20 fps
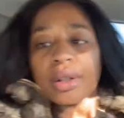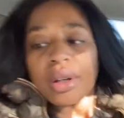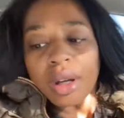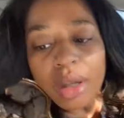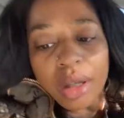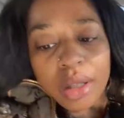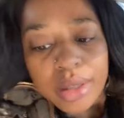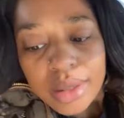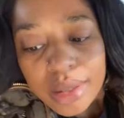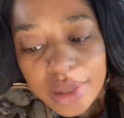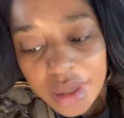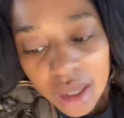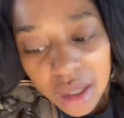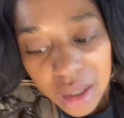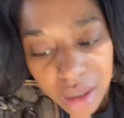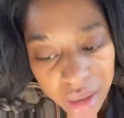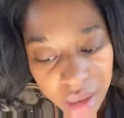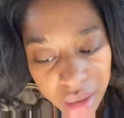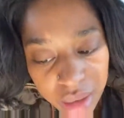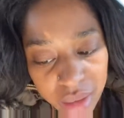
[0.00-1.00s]
y'all. So
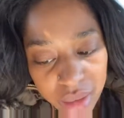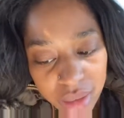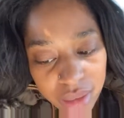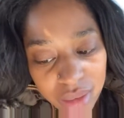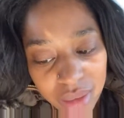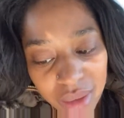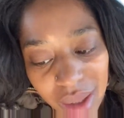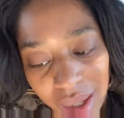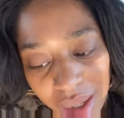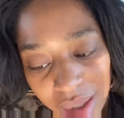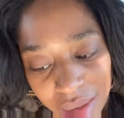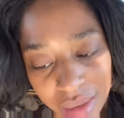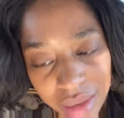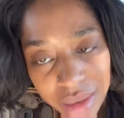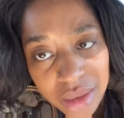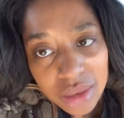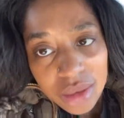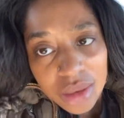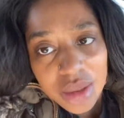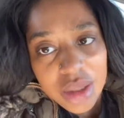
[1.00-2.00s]
I
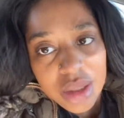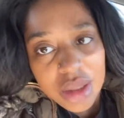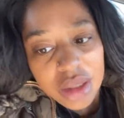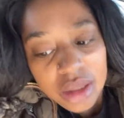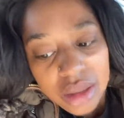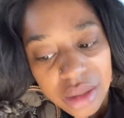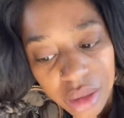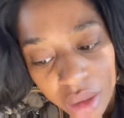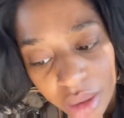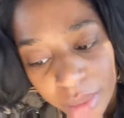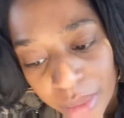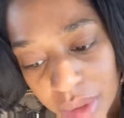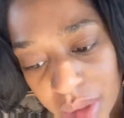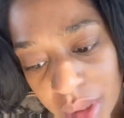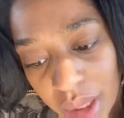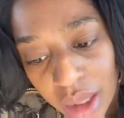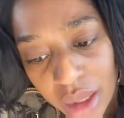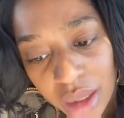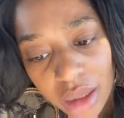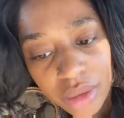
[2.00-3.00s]
literally just
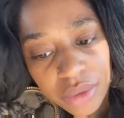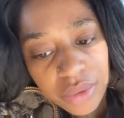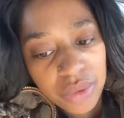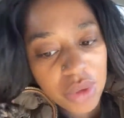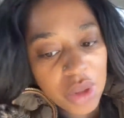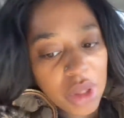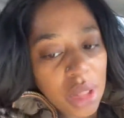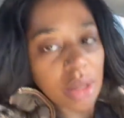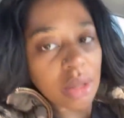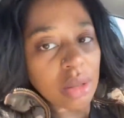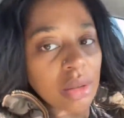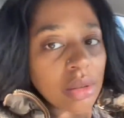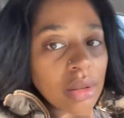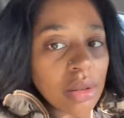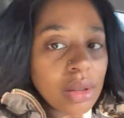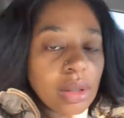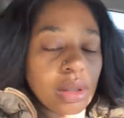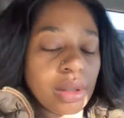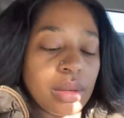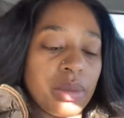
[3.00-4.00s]
almost had a
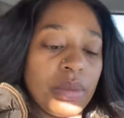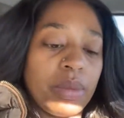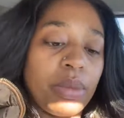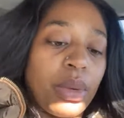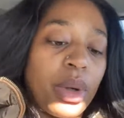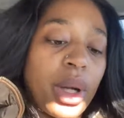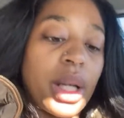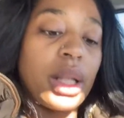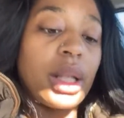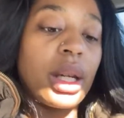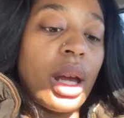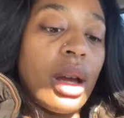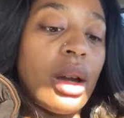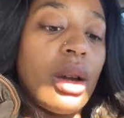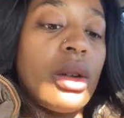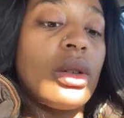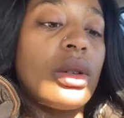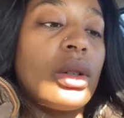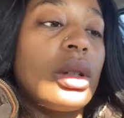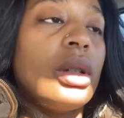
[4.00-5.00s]
freaking
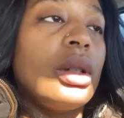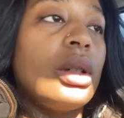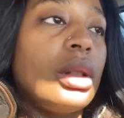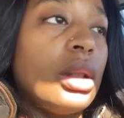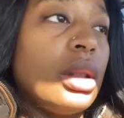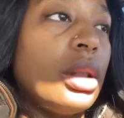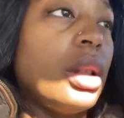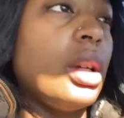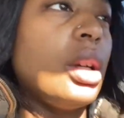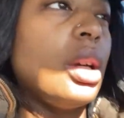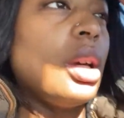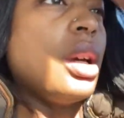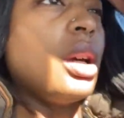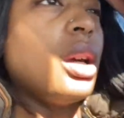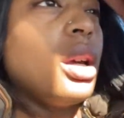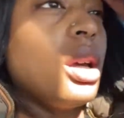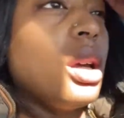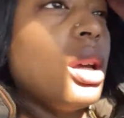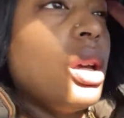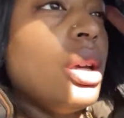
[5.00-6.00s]
breakdown
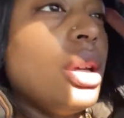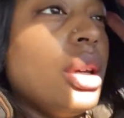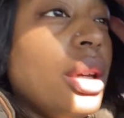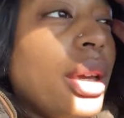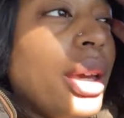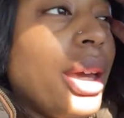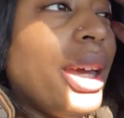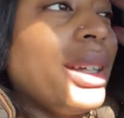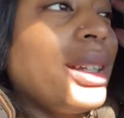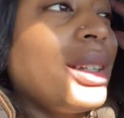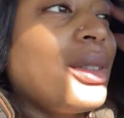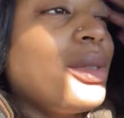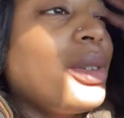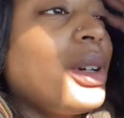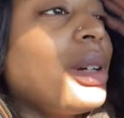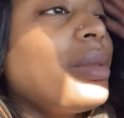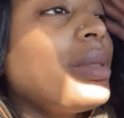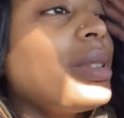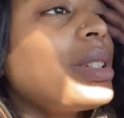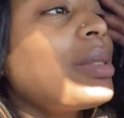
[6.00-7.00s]
at the
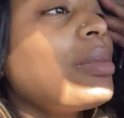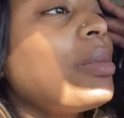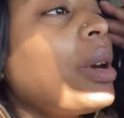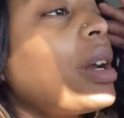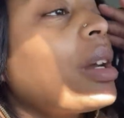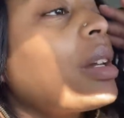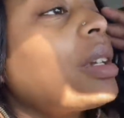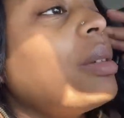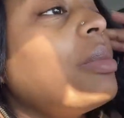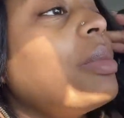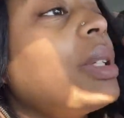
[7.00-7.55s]
farmers market